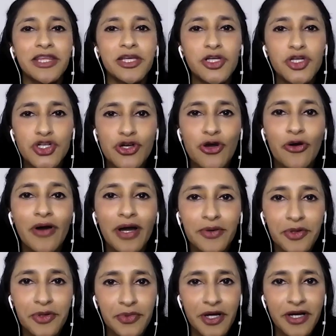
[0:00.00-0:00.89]
the show I
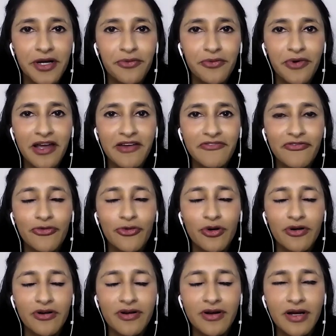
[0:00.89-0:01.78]
would want to write
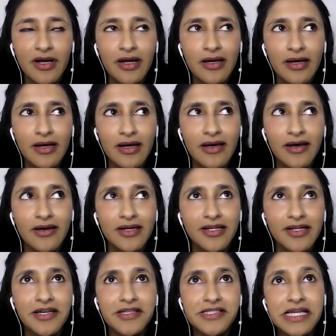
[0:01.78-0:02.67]
for
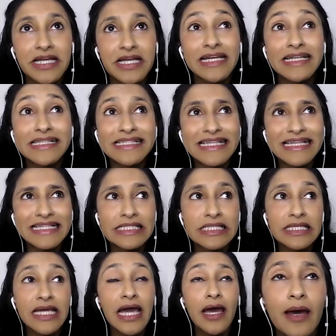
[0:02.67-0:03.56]
doesn't exist
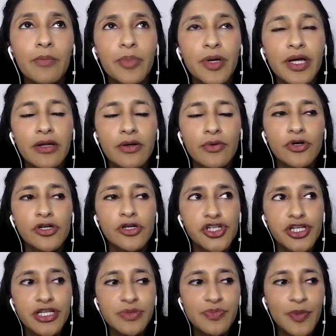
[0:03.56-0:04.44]
yet, but it would
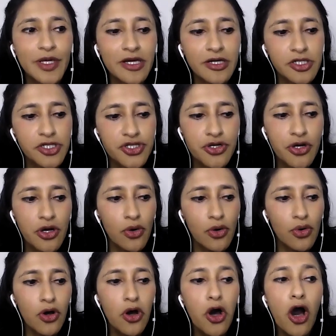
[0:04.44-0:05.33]
just be a
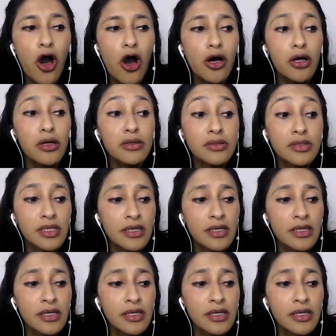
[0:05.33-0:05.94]
show called